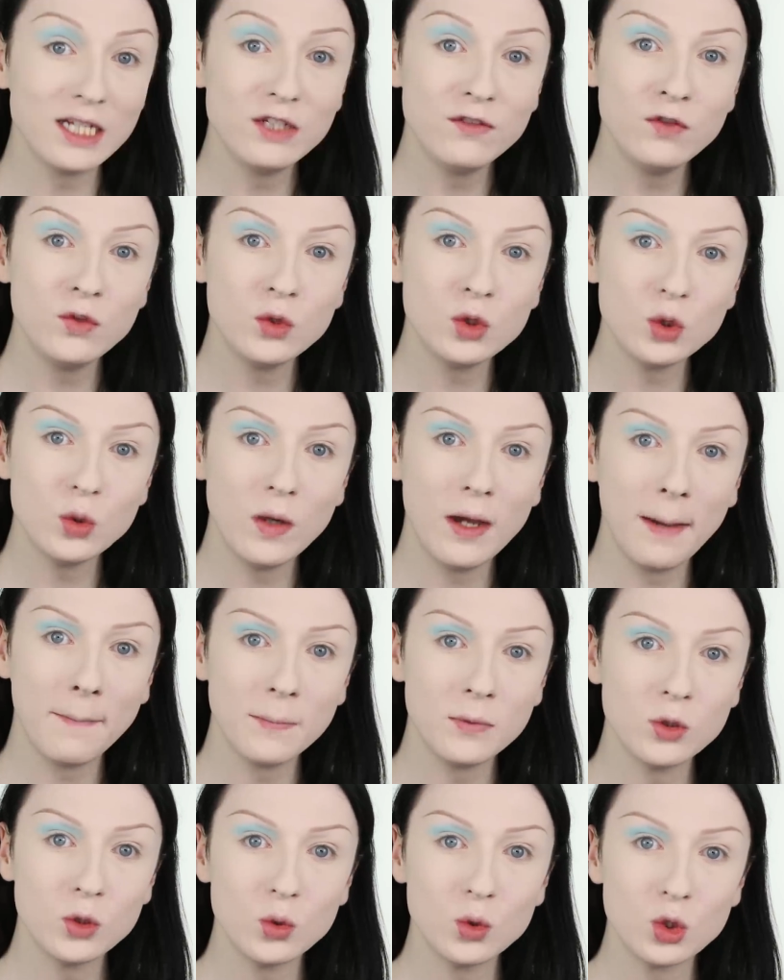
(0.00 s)
And if you so
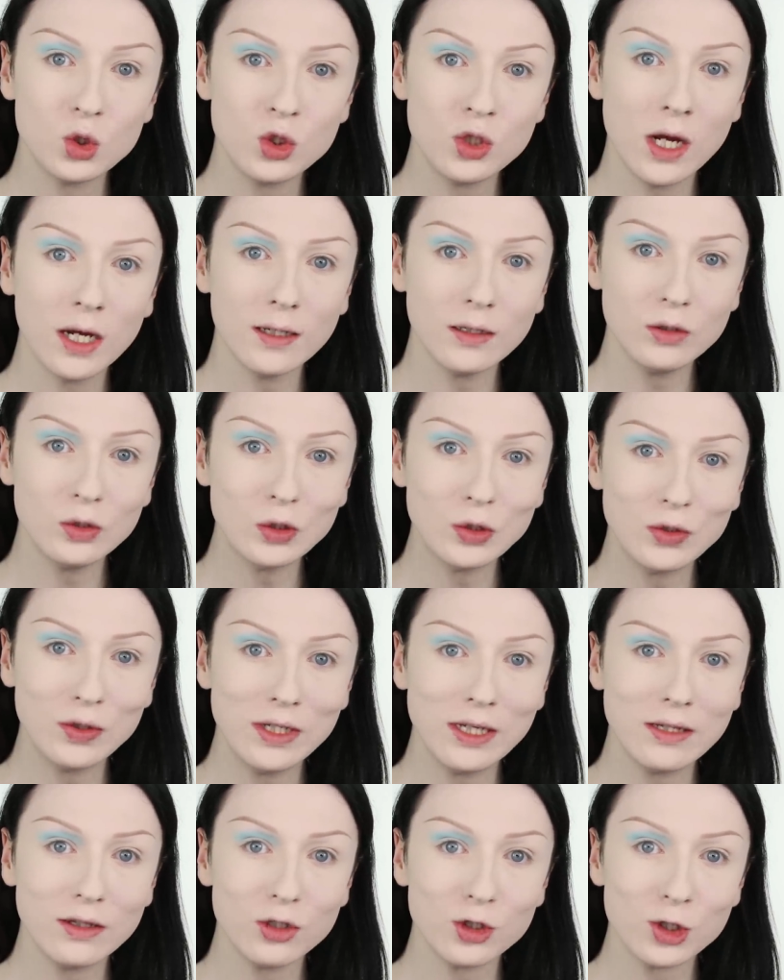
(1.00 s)
happen to struggle to
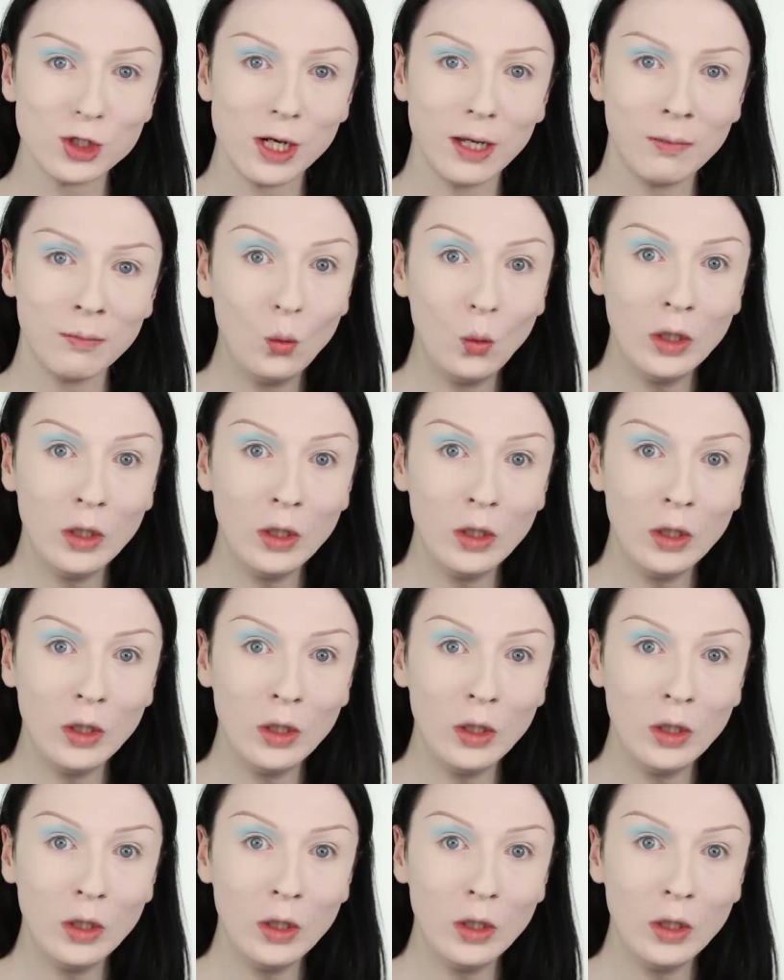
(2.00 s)
create the shape,